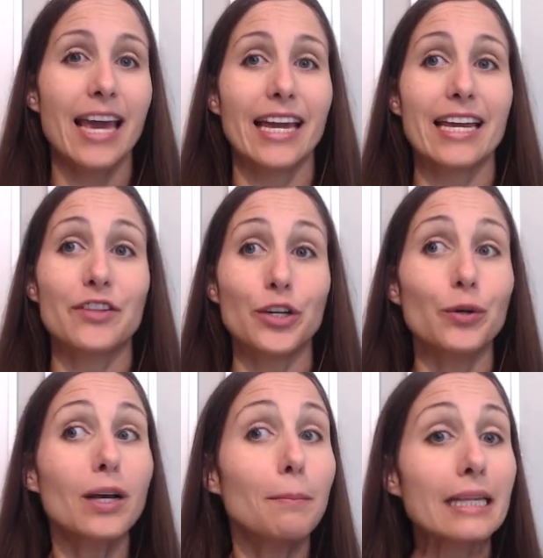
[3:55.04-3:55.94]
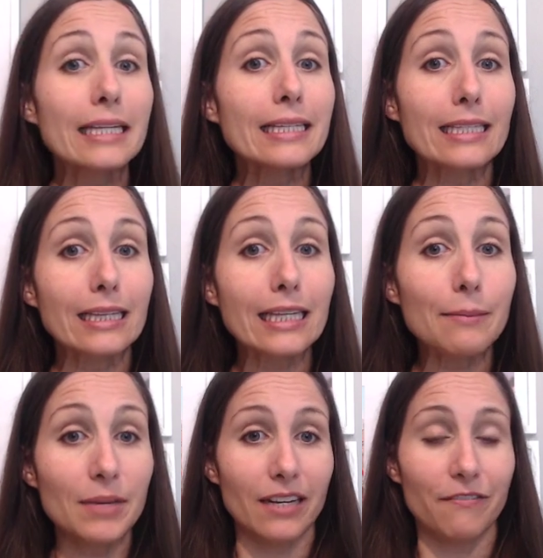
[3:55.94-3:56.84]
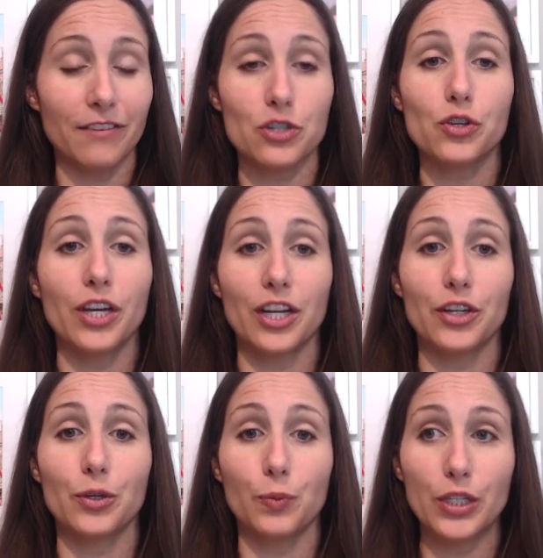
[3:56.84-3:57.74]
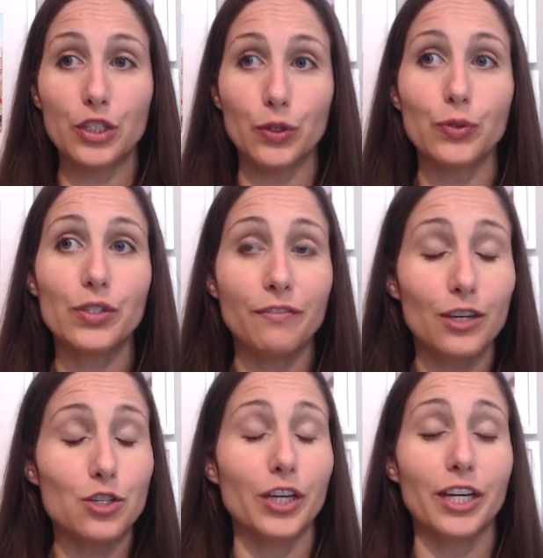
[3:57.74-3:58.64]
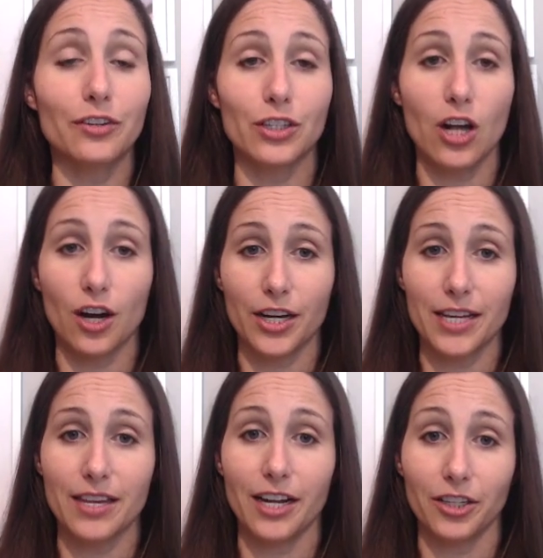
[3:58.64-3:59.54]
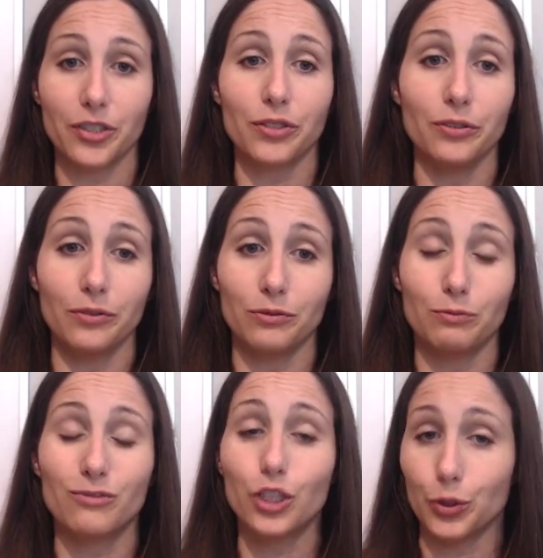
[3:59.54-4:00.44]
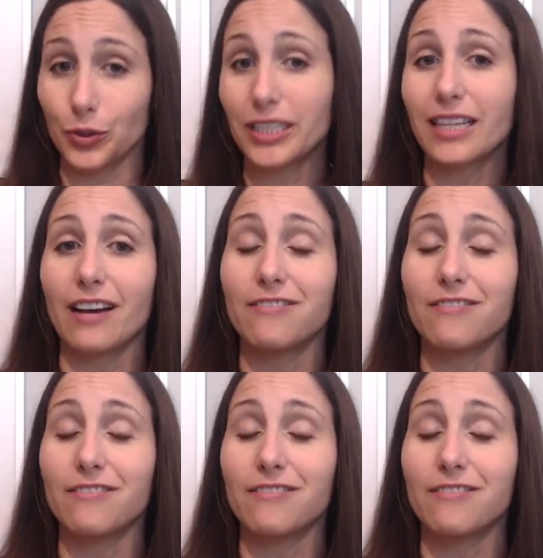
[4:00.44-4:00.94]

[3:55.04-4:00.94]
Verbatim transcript: and they don't completely eliminate facial hair. They reduce the facial hair that's already there to generally like a